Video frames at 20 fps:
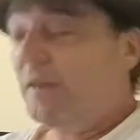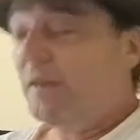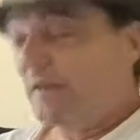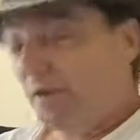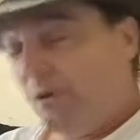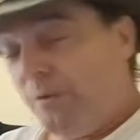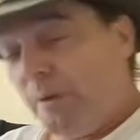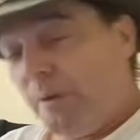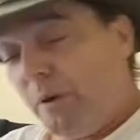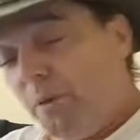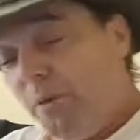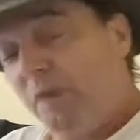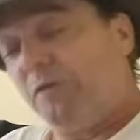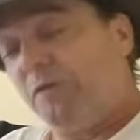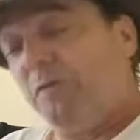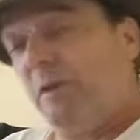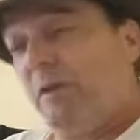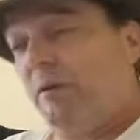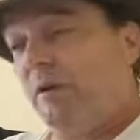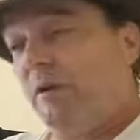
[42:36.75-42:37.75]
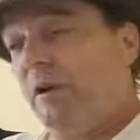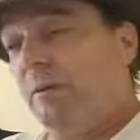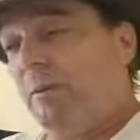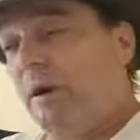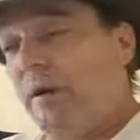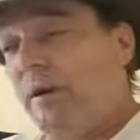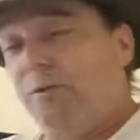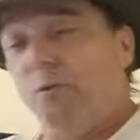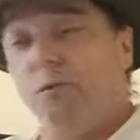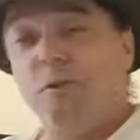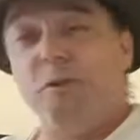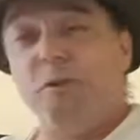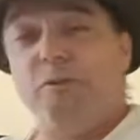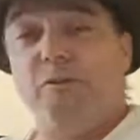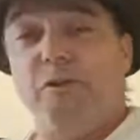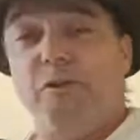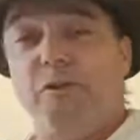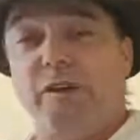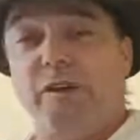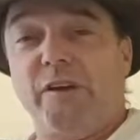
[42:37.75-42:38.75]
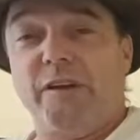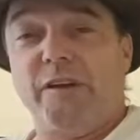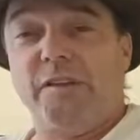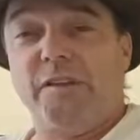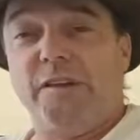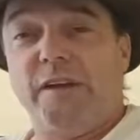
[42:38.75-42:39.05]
You'll be with me when I'm on the roof looking at the